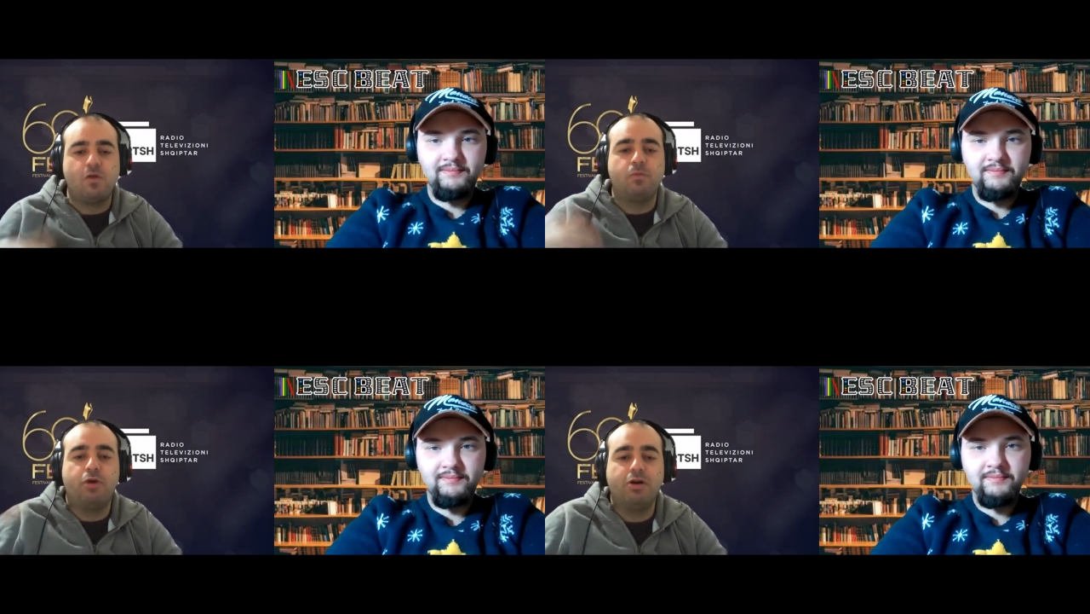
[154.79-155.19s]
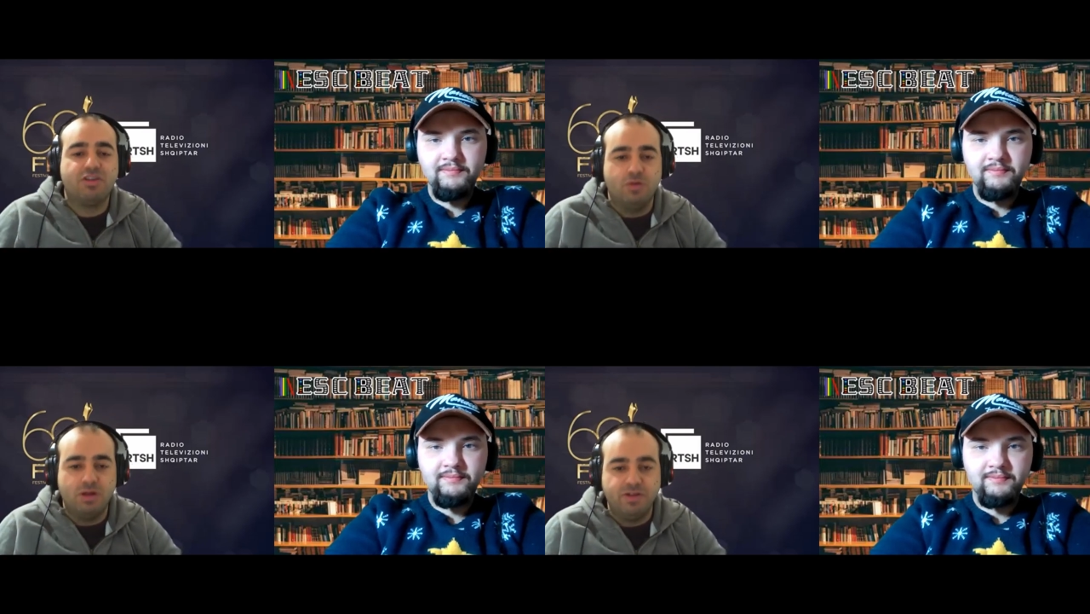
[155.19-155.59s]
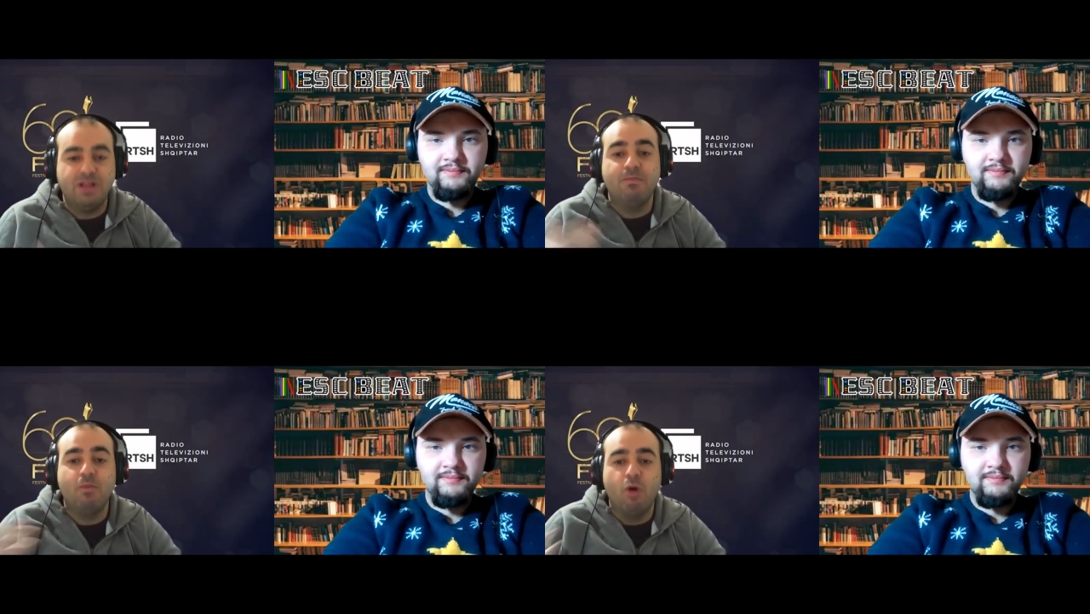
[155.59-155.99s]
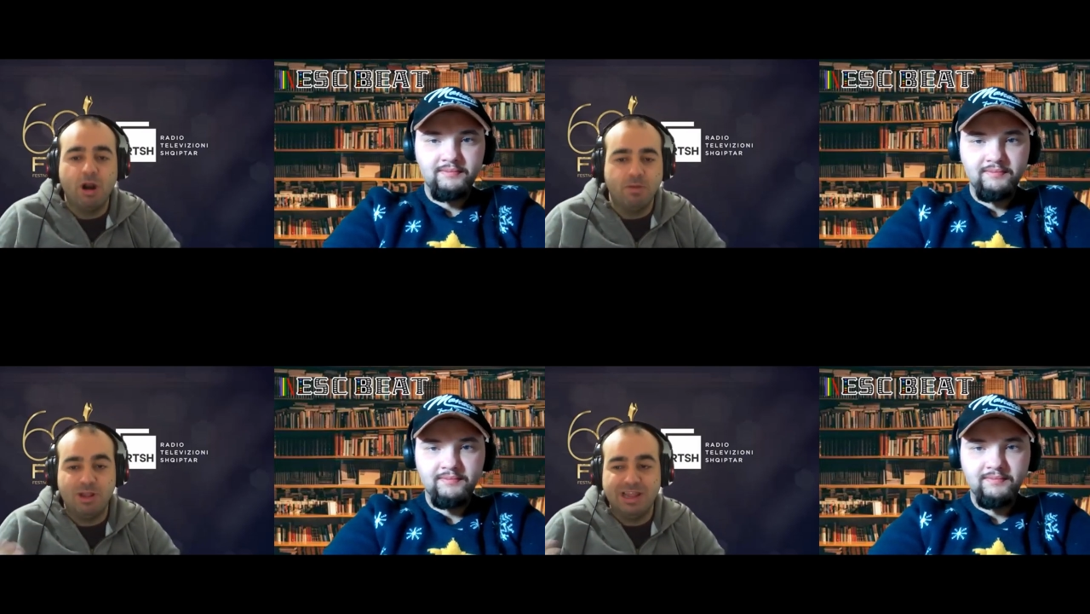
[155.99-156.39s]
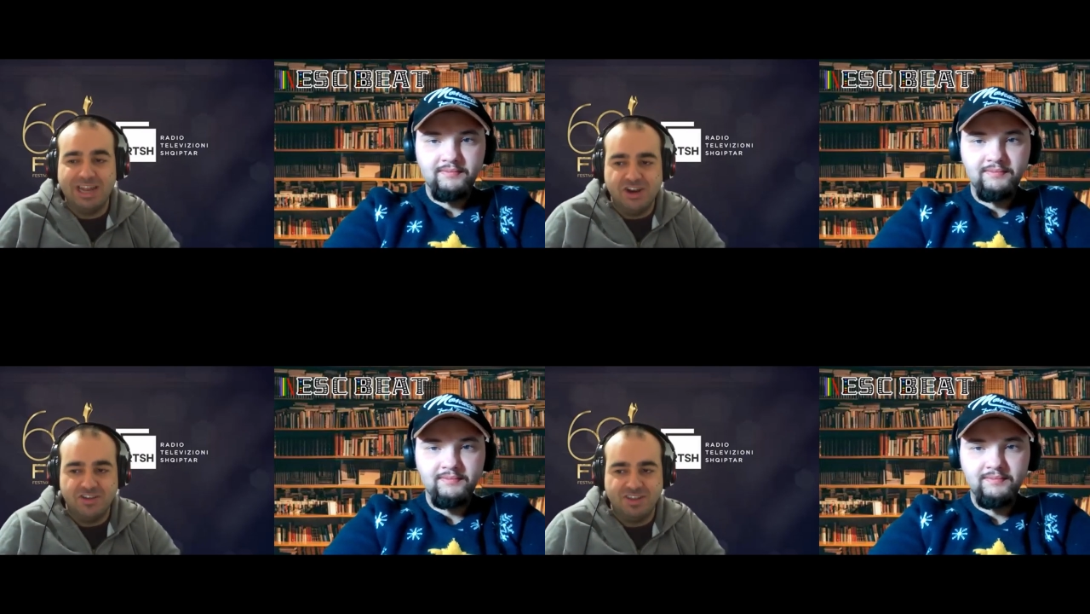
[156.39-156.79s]
Speaker 1: progresses, we reveal more and more layers
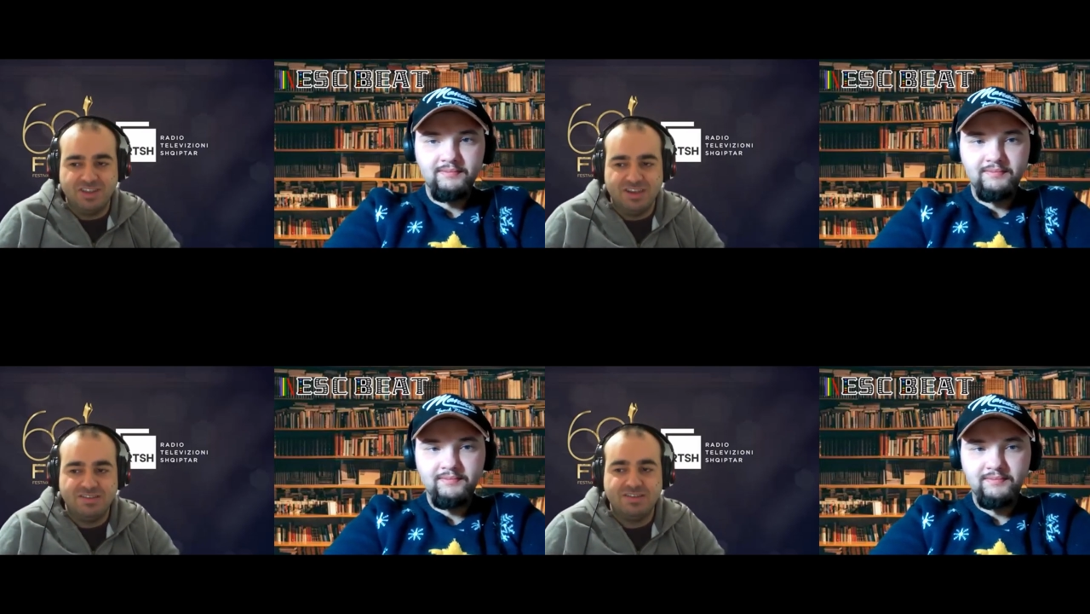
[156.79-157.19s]
in it.